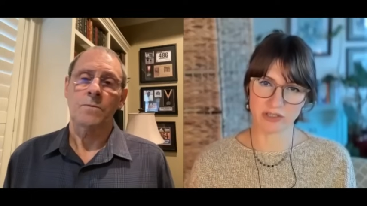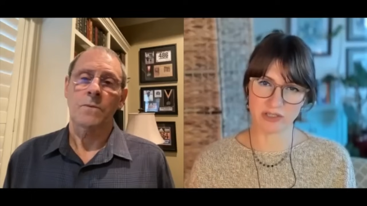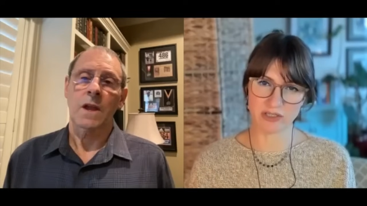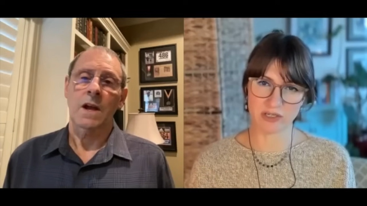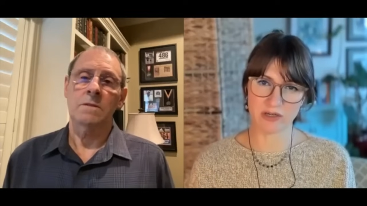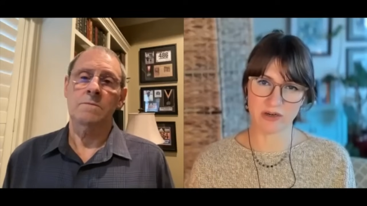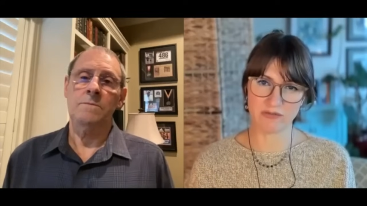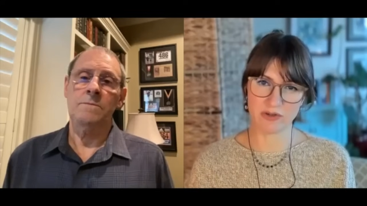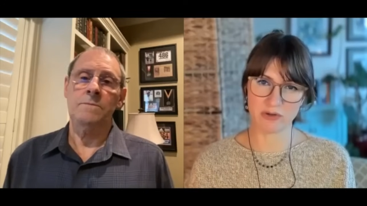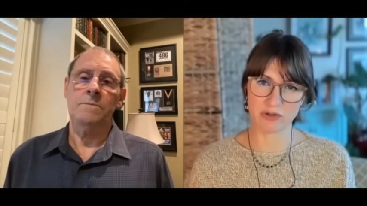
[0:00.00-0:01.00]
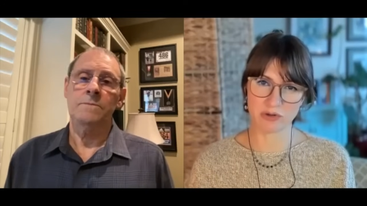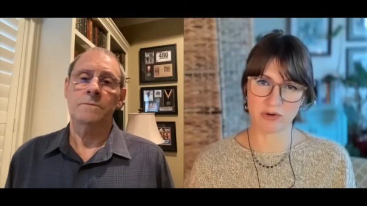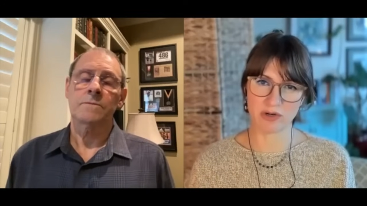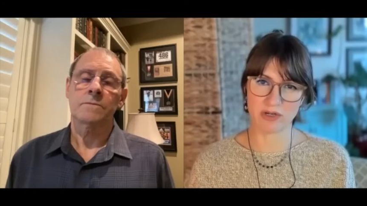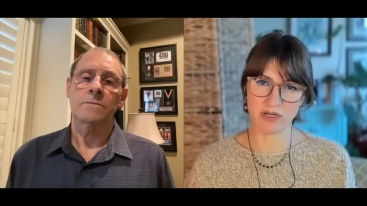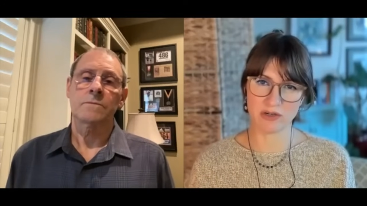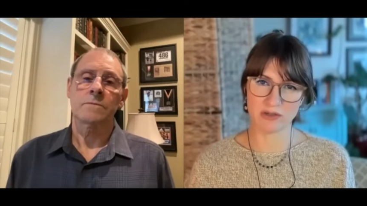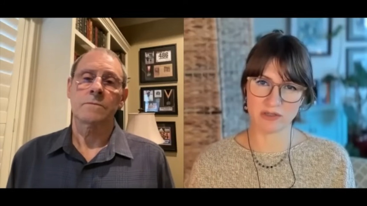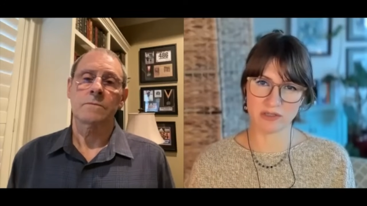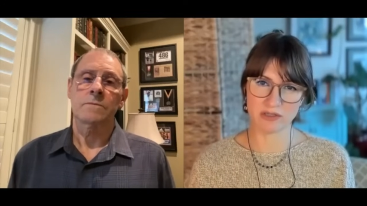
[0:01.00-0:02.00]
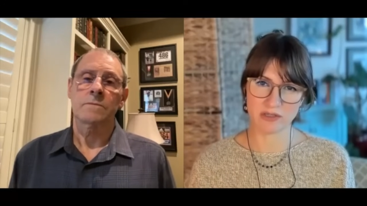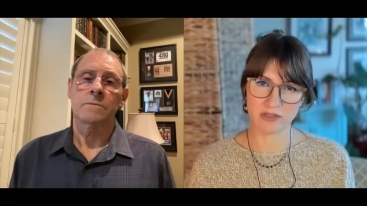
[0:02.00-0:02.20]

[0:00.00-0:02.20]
Speaker 1: just in a few short years.